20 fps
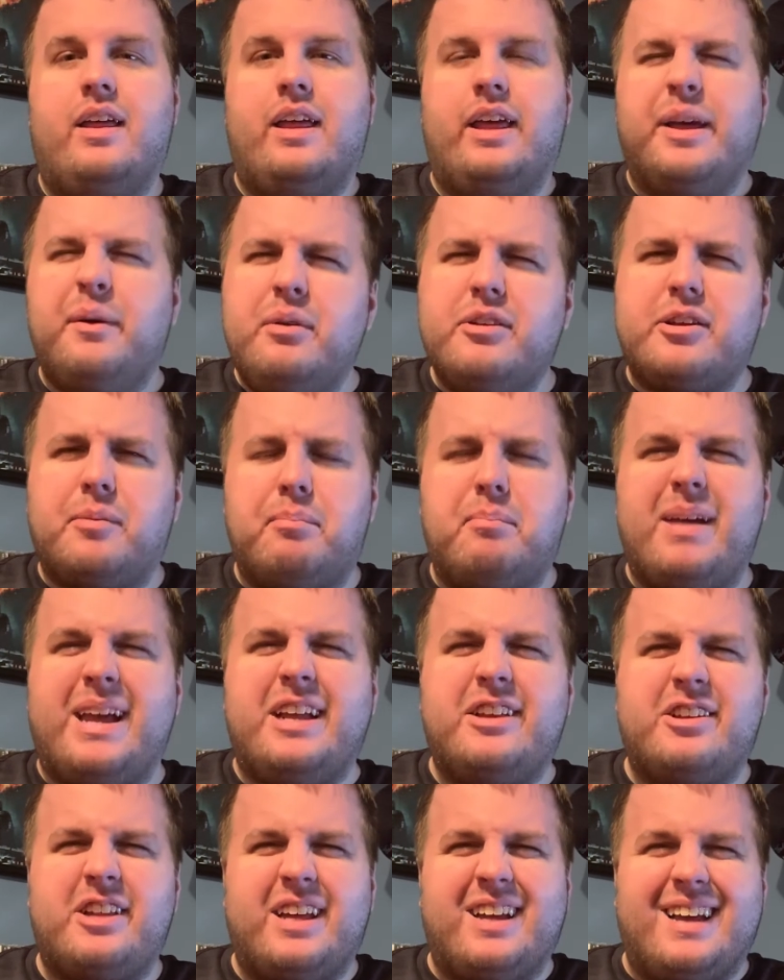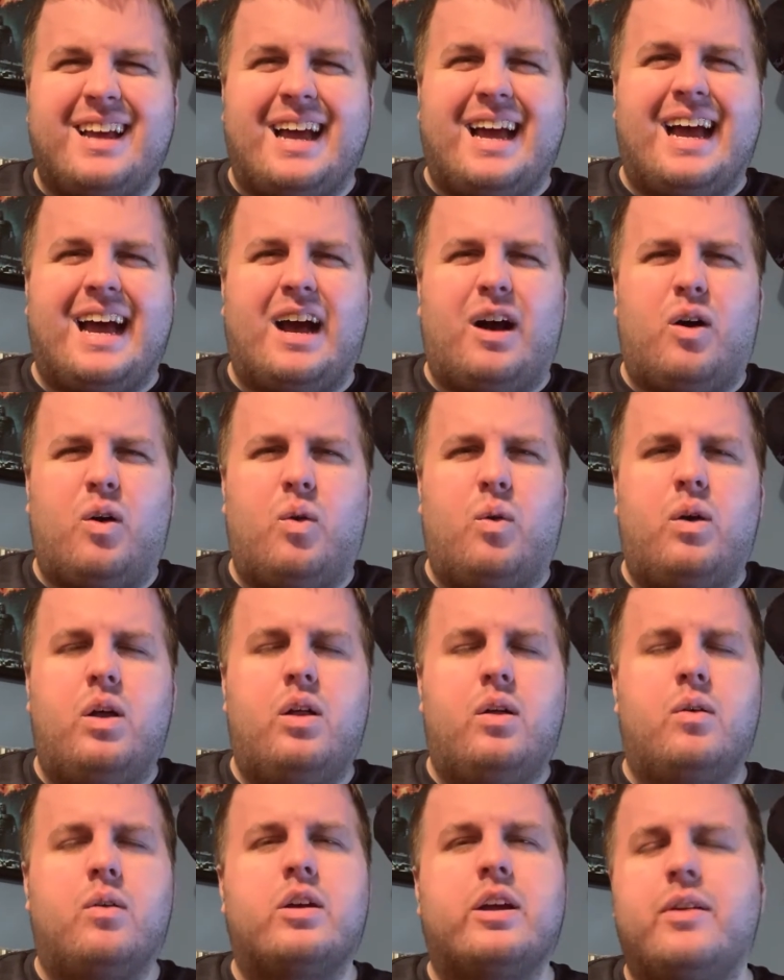it was amazing how
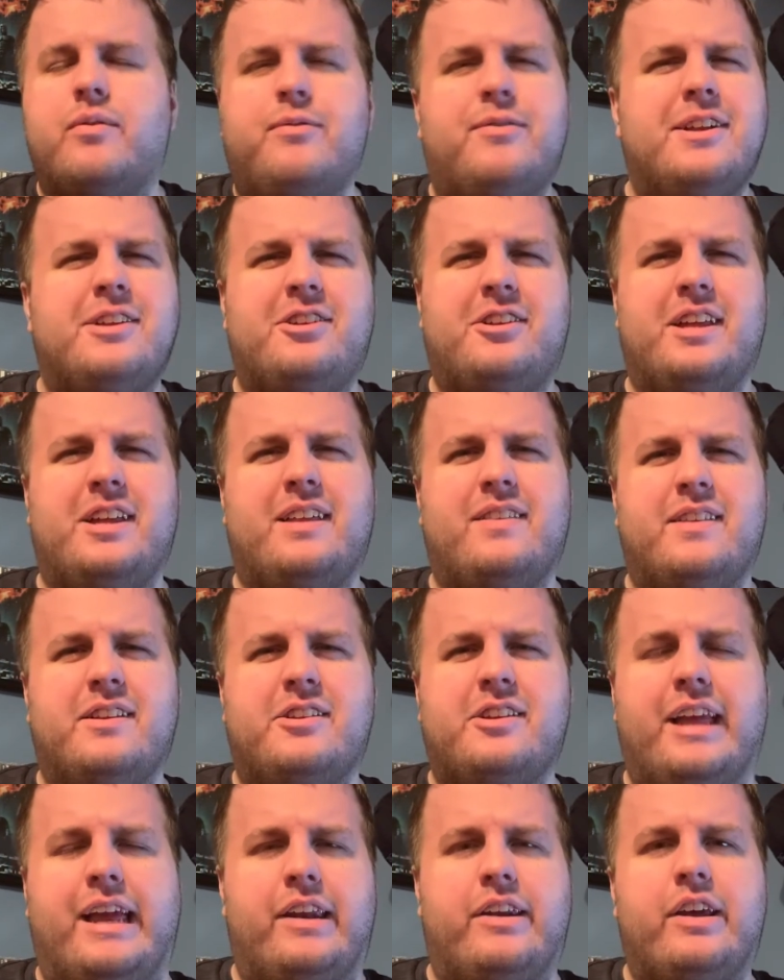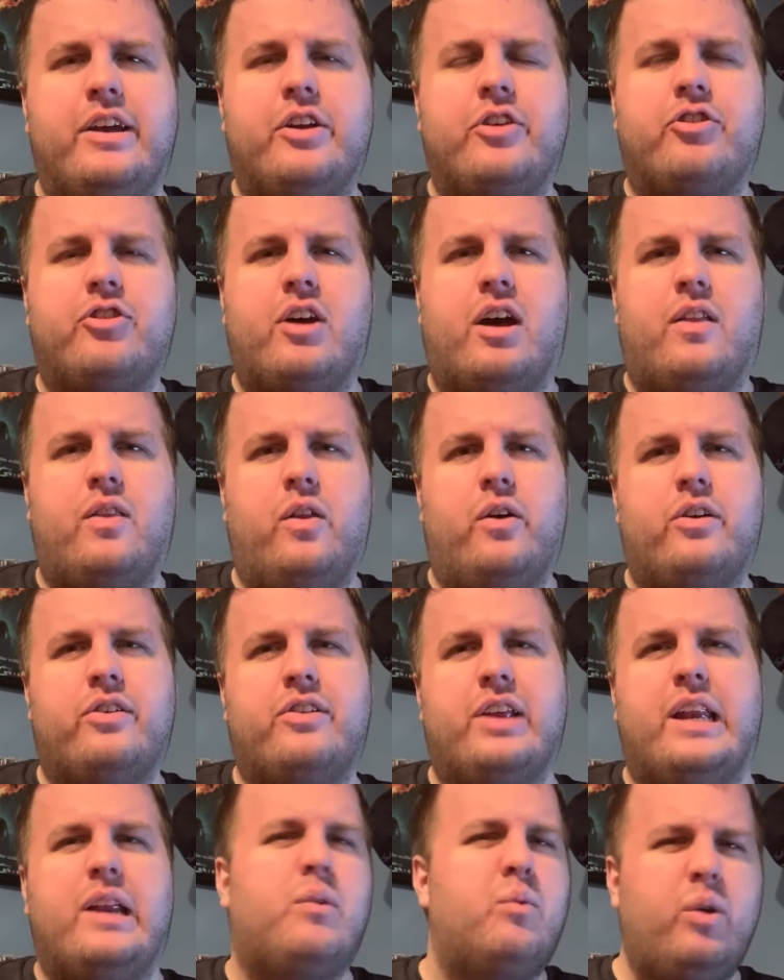convincing this ending shot looked,
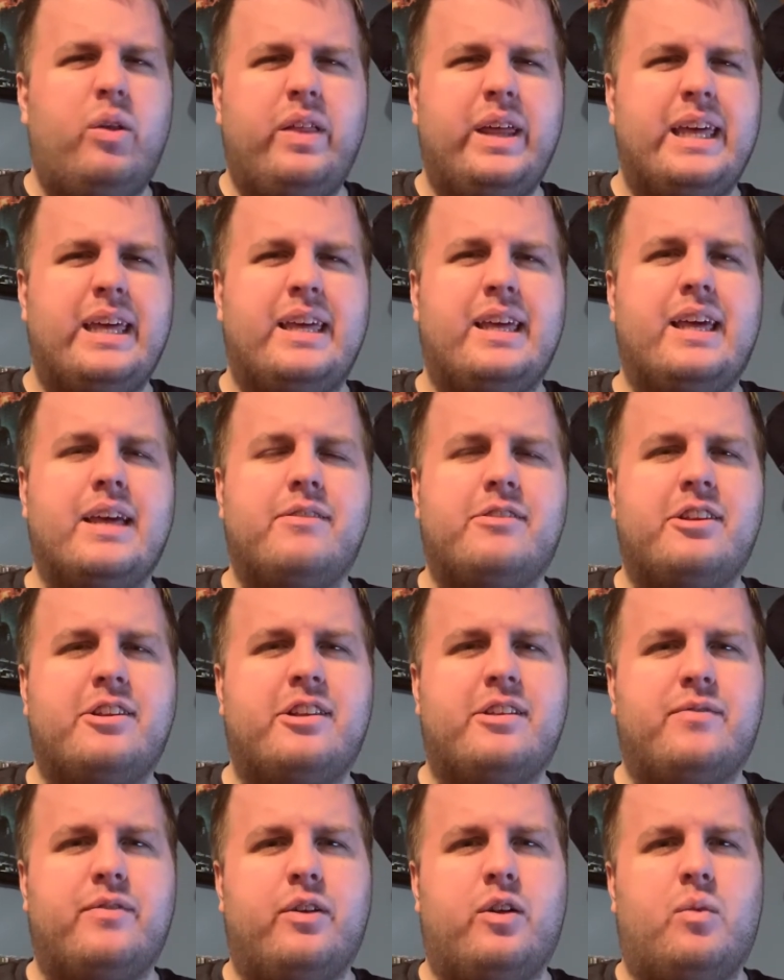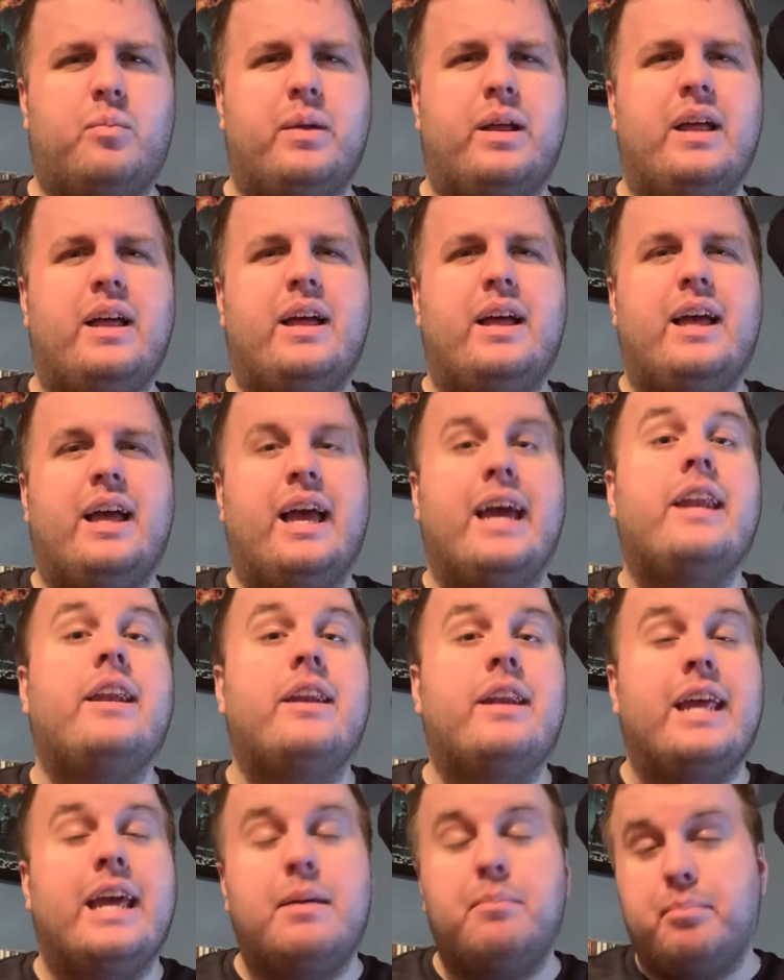and it really gives this film
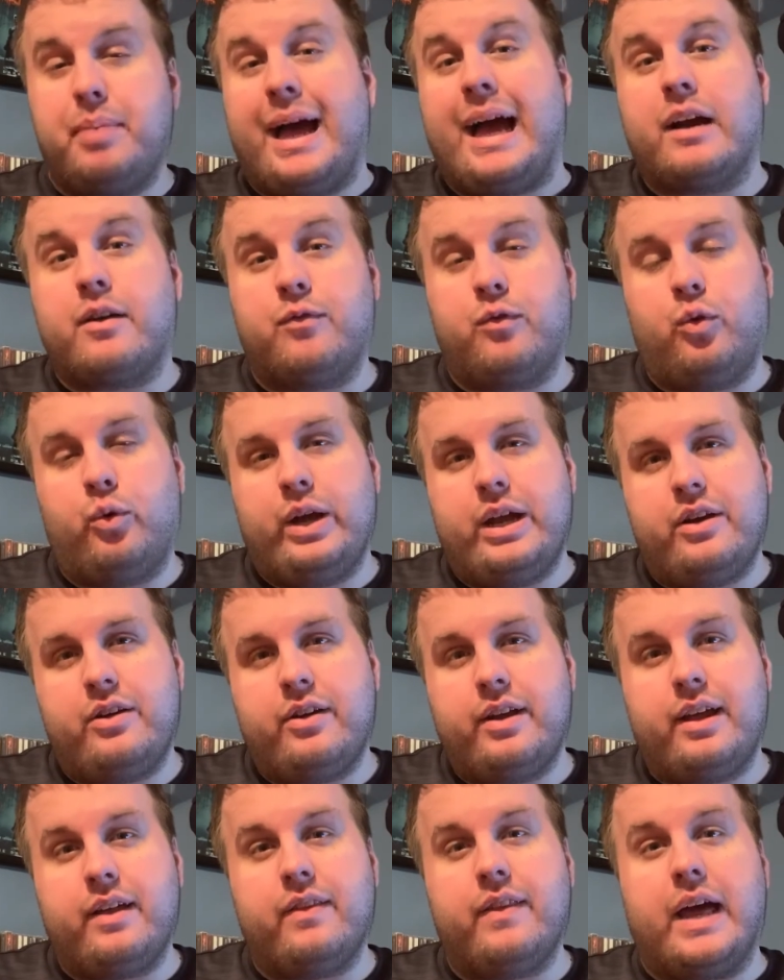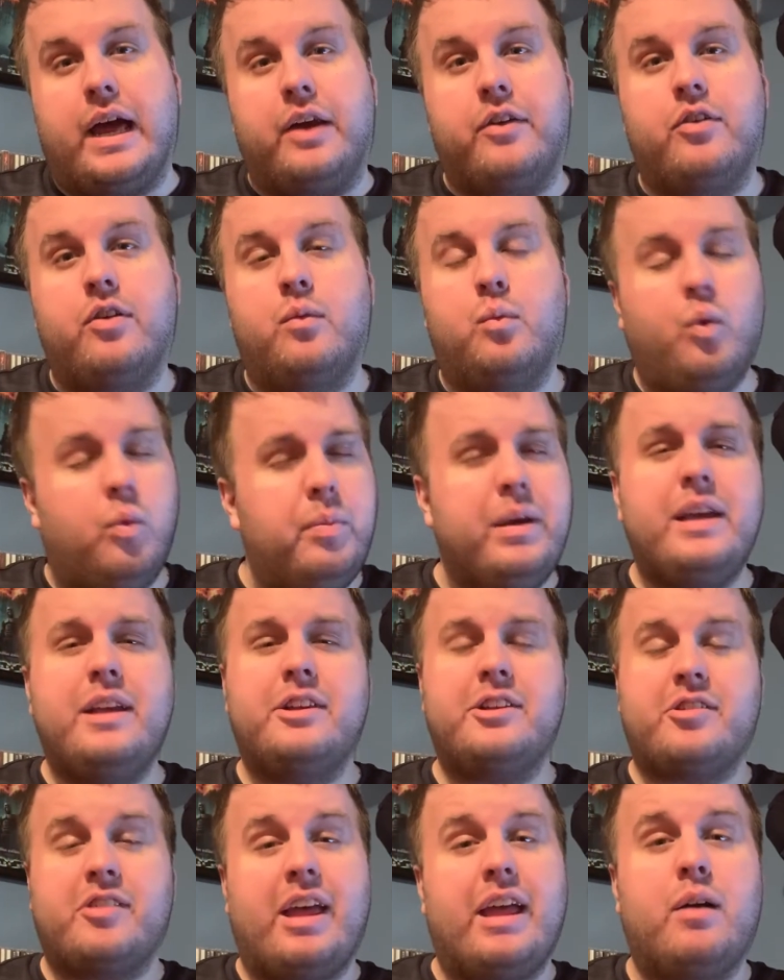an impactful ending that will be
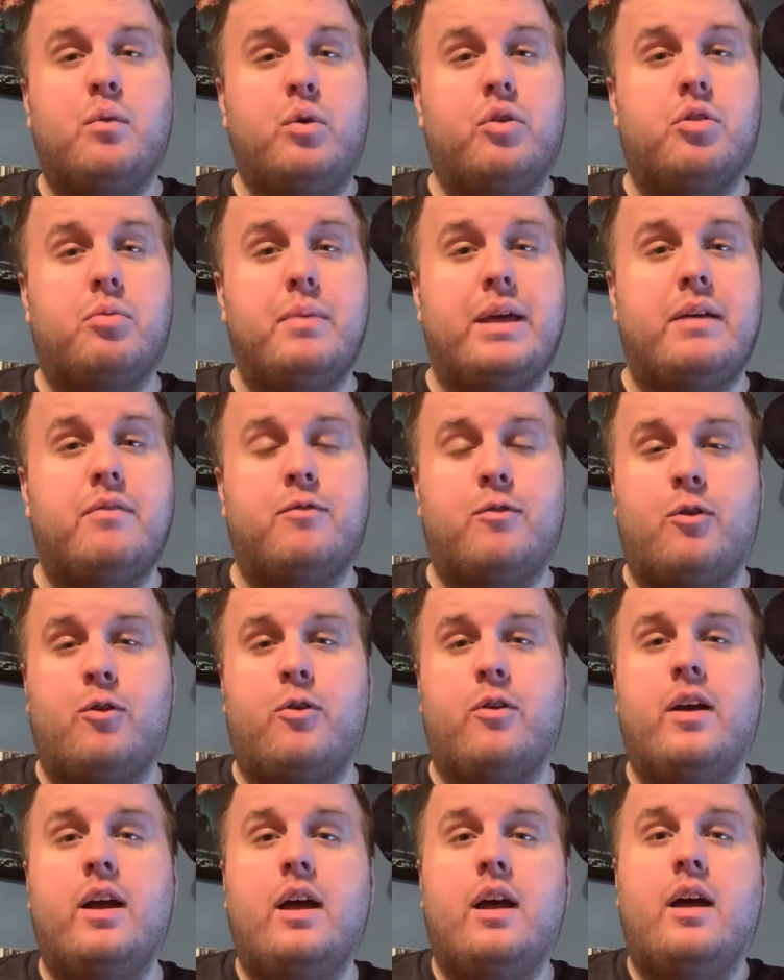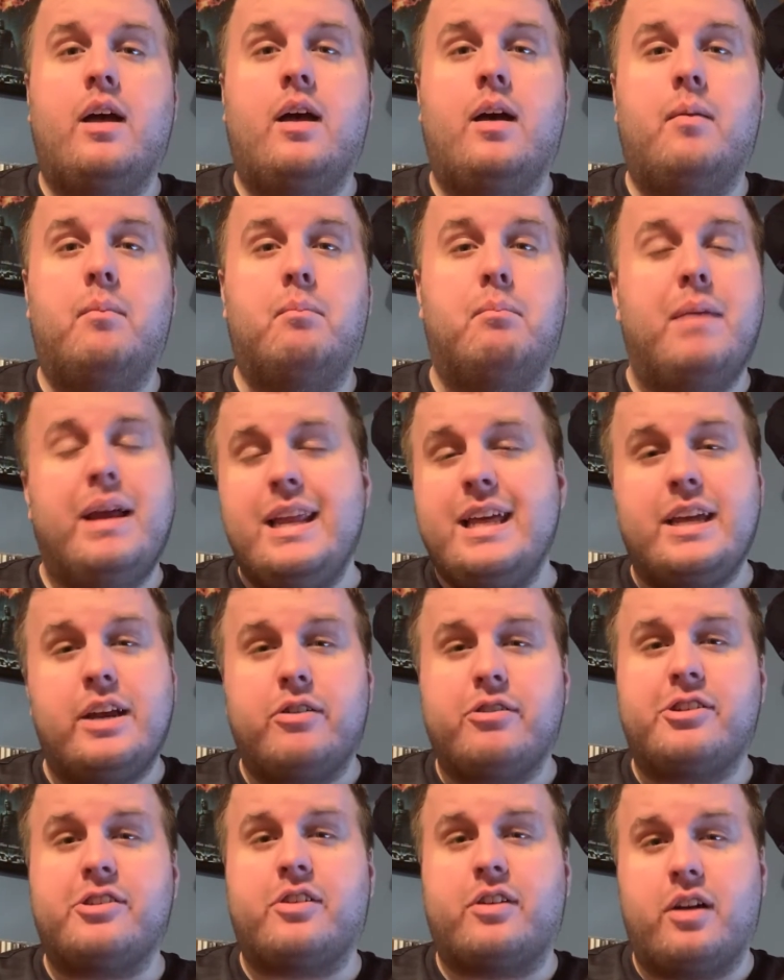staying with me for many
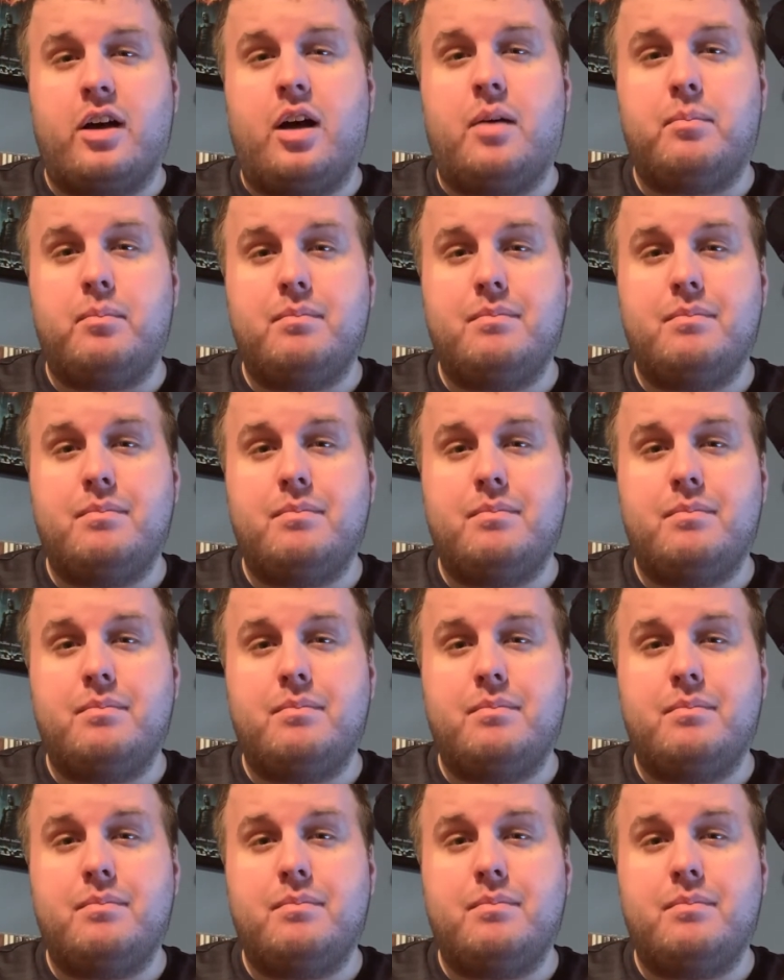years to come.